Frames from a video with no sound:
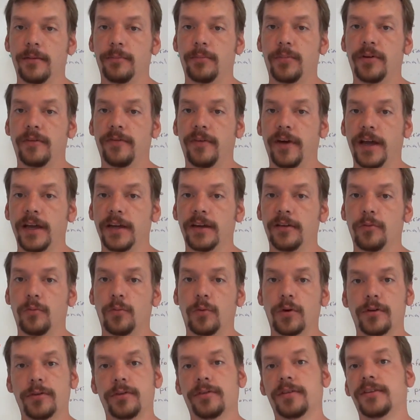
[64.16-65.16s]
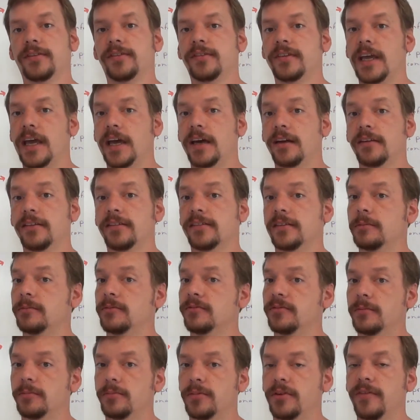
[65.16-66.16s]
provided worthless data, some
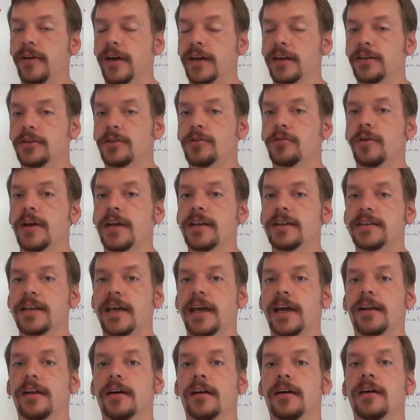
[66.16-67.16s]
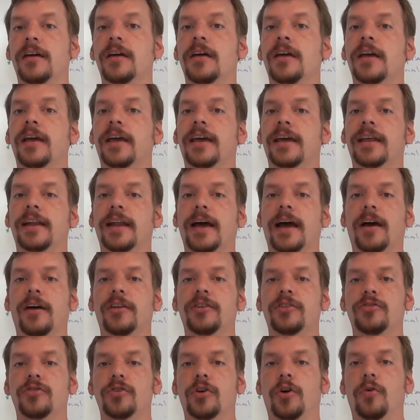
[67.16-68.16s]
of them provided great data, and how
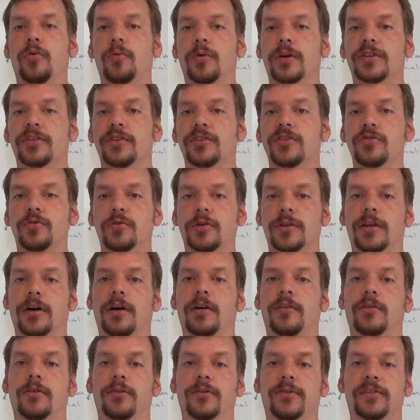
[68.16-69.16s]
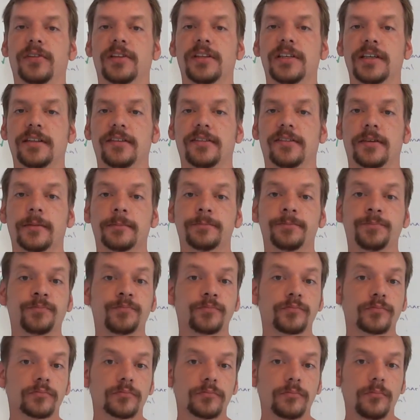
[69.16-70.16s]
do you know what to do with all those leads?
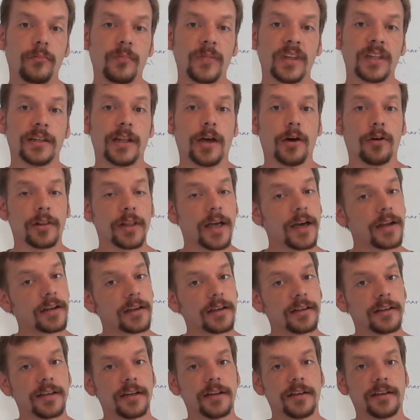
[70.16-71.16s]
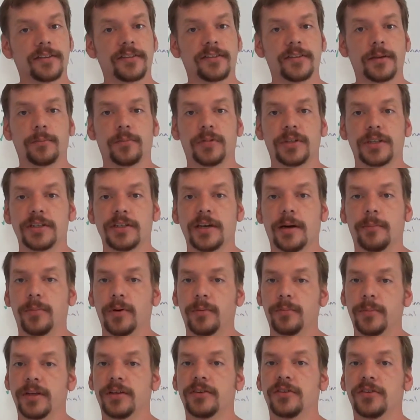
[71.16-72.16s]
Now, a lot of clinics simply dump
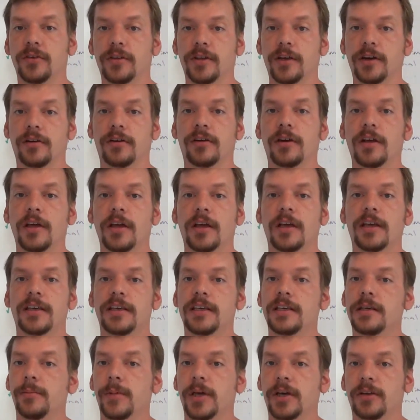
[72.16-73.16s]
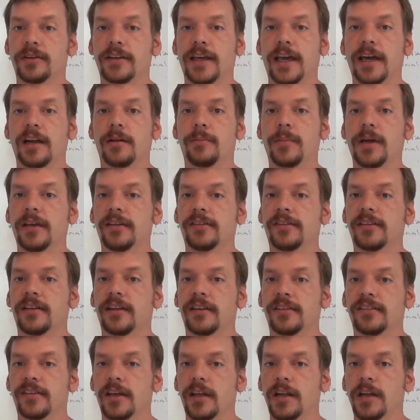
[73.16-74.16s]
them into their email database and
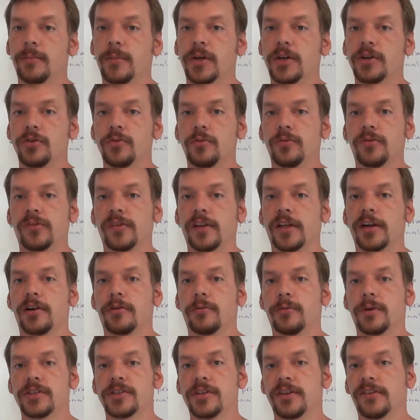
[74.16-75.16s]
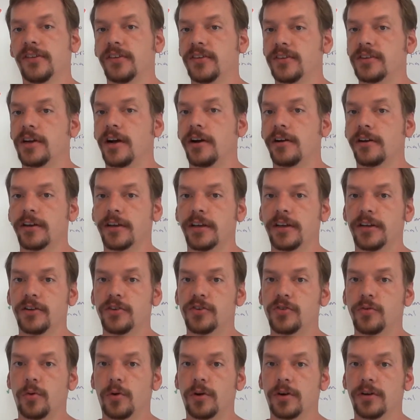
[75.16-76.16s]
they send them a newsletter which isn't
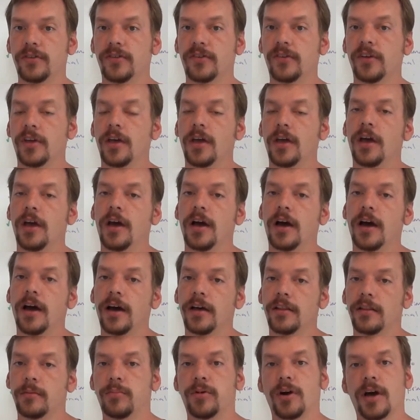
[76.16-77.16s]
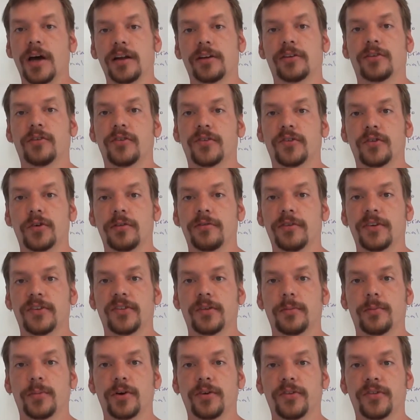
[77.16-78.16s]
targeted towards the product or service
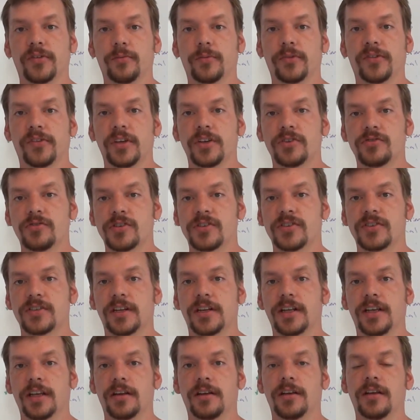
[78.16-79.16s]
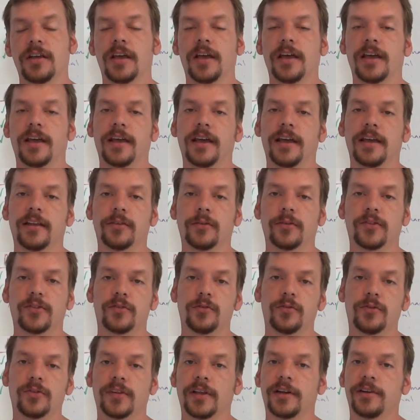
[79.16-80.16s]
the person was interested in, and those
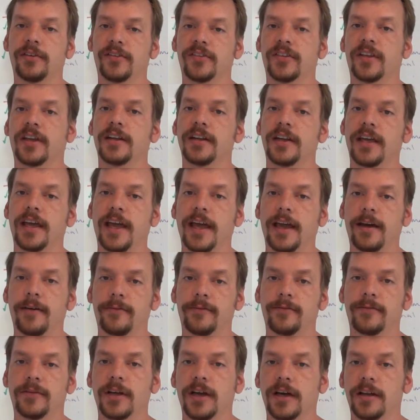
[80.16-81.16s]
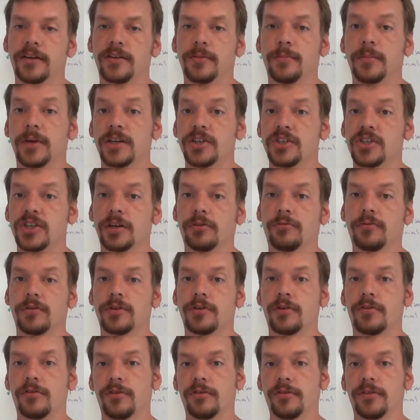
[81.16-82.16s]
newsletters tend to have diminishing
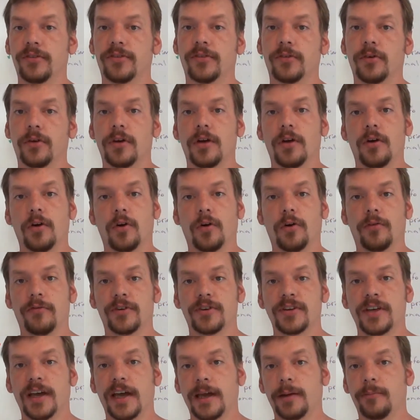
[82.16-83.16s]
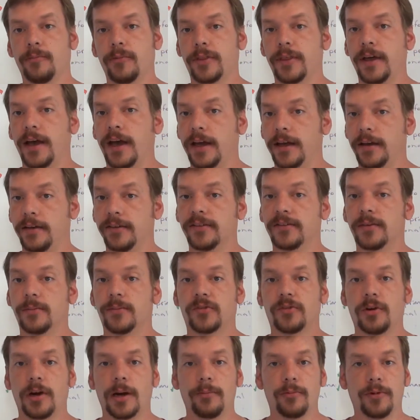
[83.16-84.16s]
returns over time with high
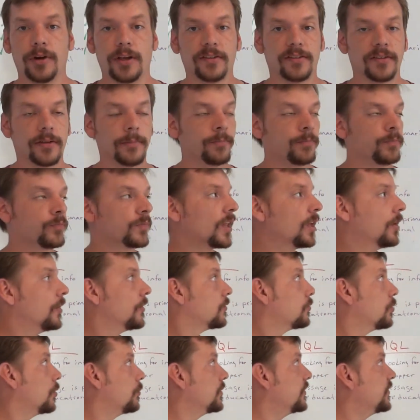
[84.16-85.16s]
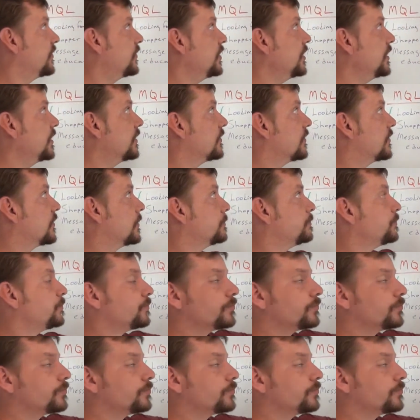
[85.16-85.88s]
unsubscribe rates. So what we see is